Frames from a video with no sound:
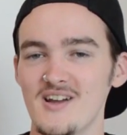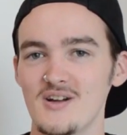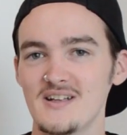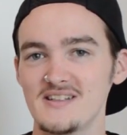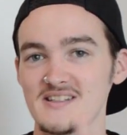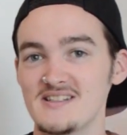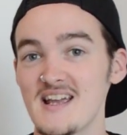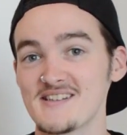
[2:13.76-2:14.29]

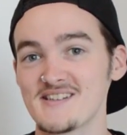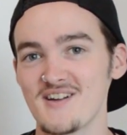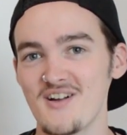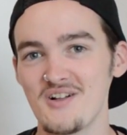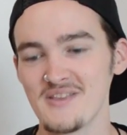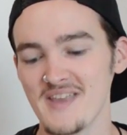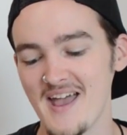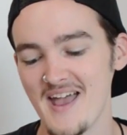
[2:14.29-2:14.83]
it's a test on
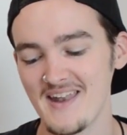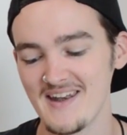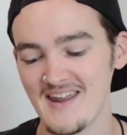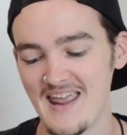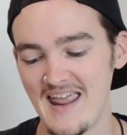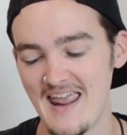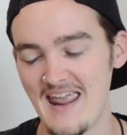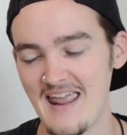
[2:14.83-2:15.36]
all of
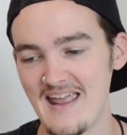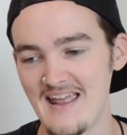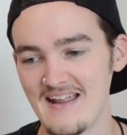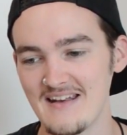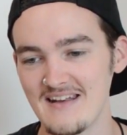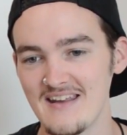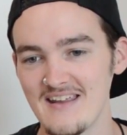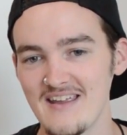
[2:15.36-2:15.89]
that,
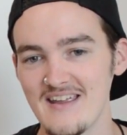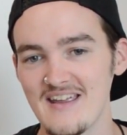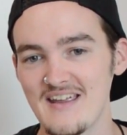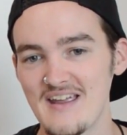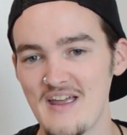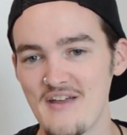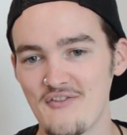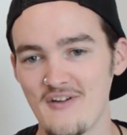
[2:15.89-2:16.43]
and
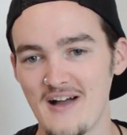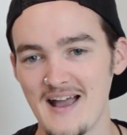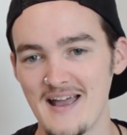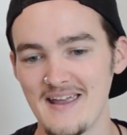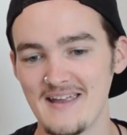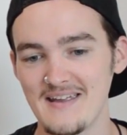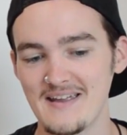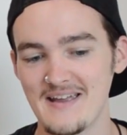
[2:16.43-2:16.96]
if
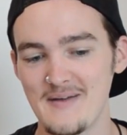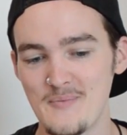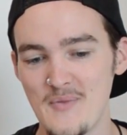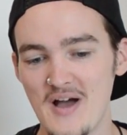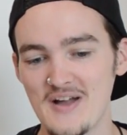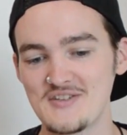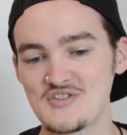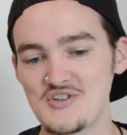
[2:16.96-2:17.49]
I am
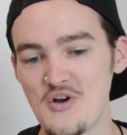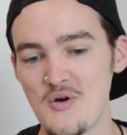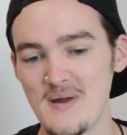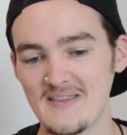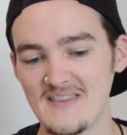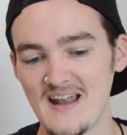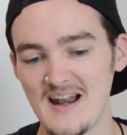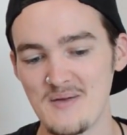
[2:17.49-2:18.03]
not
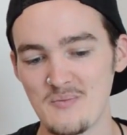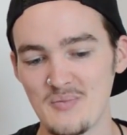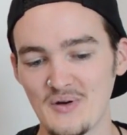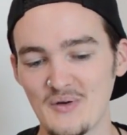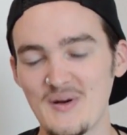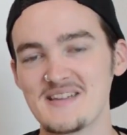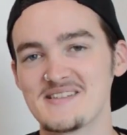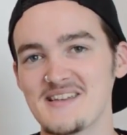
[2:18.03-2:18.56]
showing that I'm
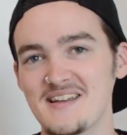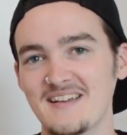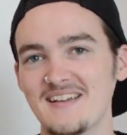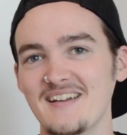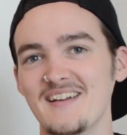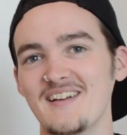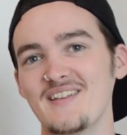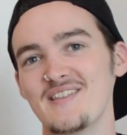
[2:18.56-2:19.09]
progressing,
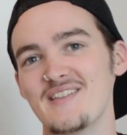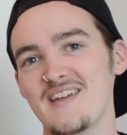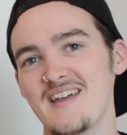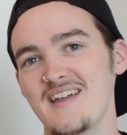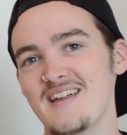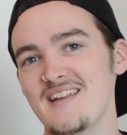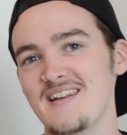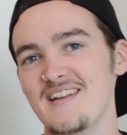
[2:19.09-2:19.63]

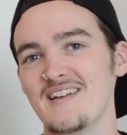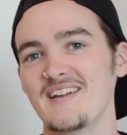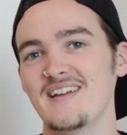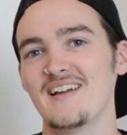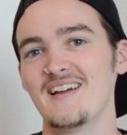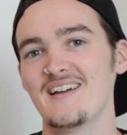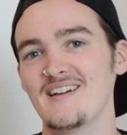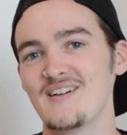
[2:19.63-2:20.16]
then
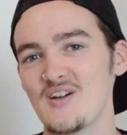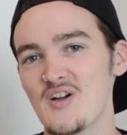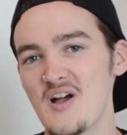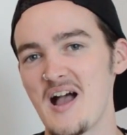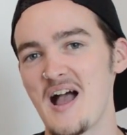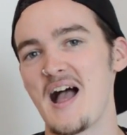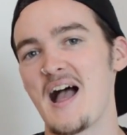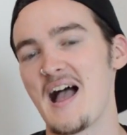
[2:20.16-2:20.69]

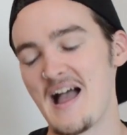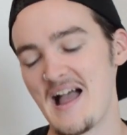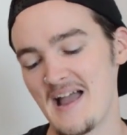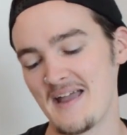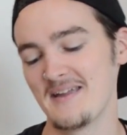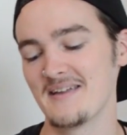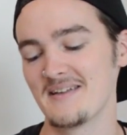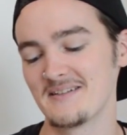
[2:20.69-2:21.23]

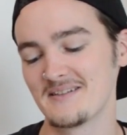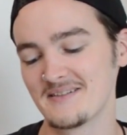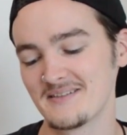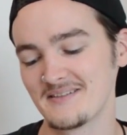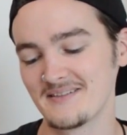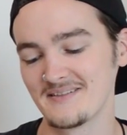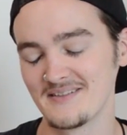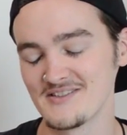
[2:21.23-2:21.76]

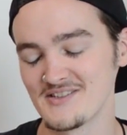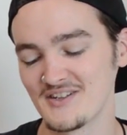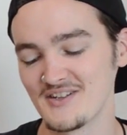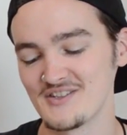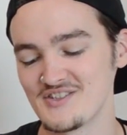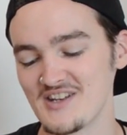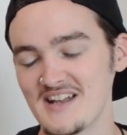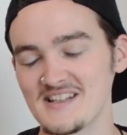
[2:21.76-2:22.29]
there's a
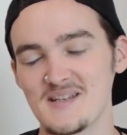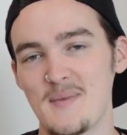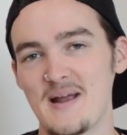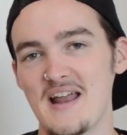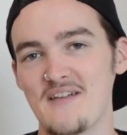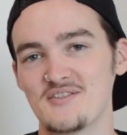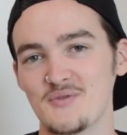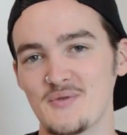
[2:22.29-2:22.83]
good chance I might
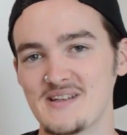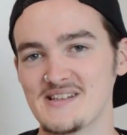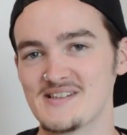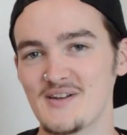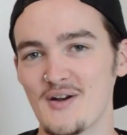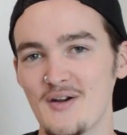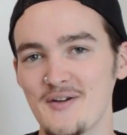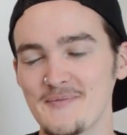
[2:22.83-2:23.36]
have to
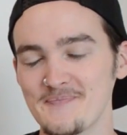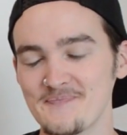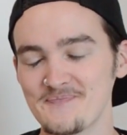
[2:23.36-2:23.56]
restart,